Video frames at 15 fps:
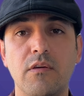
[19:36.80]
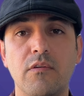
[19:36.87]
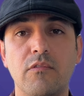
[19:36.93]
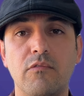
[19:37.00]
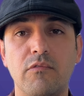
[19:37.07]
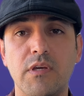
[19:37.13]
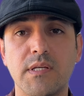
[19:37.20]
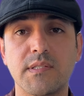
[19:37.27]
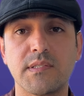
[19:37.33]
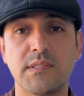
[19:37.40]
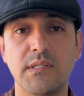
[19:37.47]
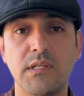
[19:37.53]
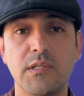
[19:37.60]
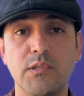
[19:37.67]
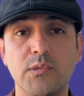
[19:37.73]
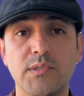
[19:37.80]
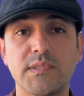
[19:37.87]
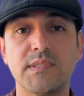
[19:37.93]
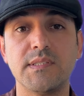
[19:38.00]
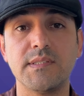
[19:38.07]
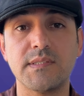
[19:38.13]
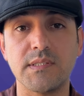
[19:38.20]
we still use
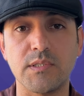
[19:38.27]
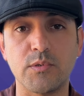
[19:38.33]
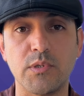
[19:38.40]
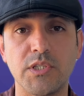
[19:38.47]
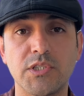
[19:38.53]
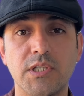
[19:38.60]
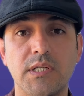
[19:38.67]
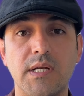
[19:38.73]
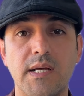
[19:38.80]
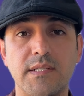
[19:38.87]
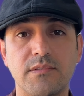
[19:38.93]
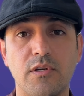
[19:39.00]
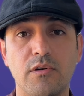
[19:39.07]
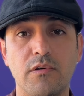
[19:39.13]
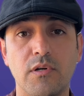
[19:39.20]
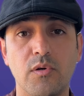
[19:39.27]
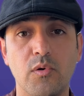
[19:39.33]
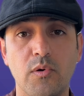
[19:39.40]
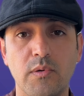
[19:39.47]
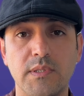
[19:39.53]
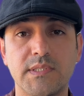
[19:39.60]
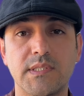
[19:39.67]
this equation as our
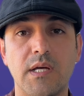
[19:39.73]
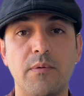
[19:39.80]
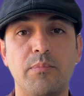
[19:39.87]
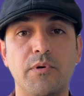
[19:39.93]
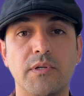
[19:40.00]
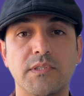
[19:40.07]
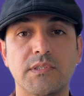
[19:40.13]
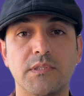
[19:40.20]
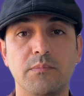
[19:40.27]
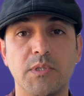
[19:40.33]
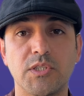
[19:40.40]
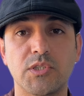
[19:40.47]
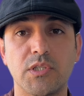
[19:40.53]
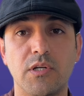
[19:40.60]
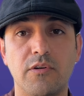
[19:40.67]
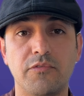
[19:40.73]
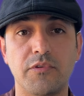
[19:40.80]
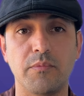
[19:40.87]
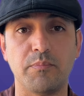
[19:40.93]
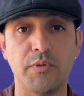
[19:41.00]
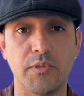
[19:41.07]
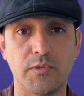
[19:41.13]
lowest approximation of the
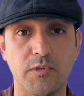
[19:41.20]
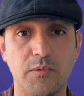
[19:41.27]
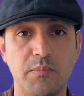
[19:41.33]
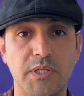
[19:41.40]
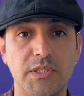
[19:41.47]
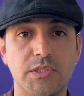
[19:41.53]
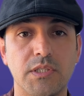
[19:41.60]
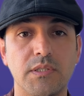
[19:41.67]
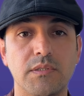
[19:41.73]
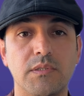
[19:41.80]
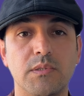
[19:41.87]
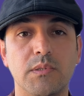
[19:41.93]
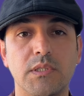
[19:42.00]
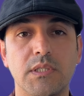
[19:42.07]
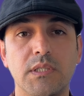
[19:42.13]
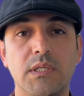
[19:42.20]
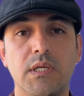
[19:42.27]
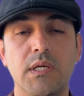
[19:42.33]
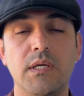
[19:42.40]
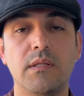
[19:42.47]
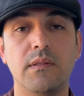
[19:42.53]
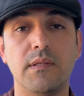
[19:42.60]
perturbation theory,
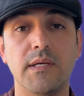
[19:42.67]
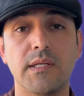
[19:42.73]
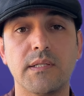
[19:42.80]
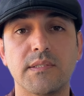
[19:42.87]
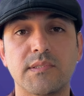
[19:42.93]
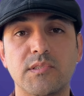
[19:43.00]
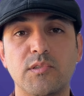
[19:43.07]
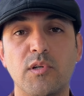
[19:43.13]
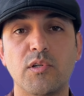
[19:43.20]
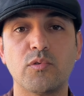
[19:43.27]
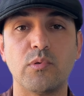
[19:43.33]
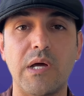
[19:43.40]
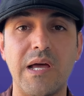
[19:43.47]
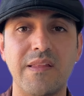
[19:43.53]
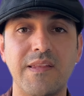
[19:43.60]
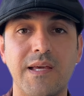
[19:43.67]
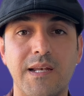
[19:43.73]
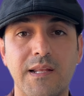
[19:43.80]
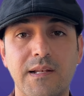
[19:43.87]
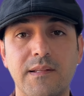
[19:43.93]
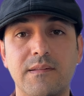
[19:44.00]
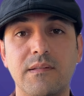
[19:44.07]
then start to add
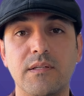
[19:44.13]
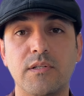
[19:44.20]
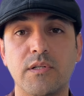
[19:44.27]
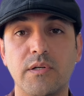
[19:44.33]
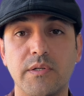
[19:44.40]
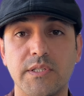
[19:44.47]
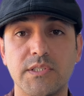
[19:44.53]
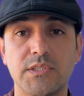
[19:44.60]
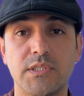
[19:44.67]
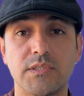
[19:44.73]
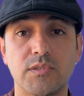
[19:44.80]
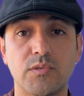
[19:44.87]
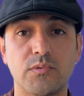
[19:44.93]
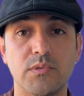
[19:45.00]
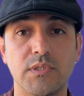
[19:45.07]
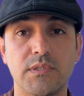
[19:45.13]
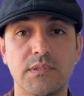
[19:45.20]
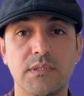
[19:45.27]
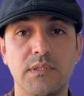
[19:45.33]
analytic corrections to it.